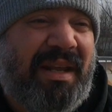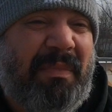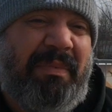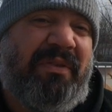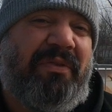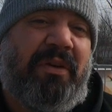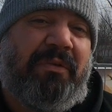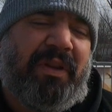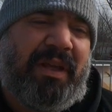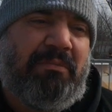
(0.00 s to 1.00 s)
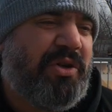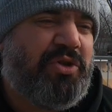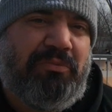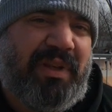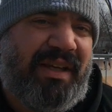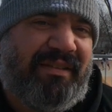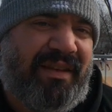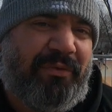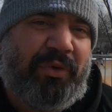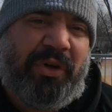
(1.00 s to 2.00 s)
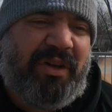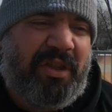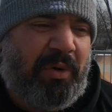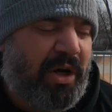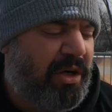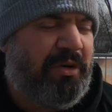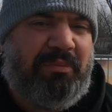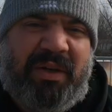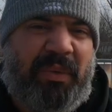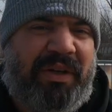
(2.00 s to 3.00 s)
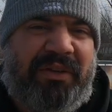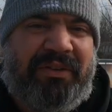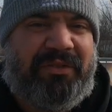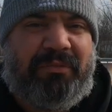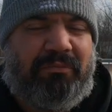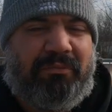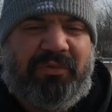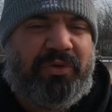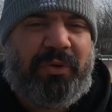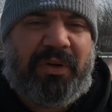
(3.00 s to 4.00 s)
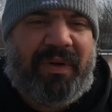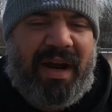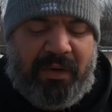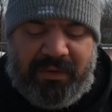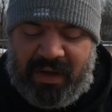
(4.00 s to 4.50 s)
Might be fun for like mushroom blade stuff where you're in the park on big wheels screwing around.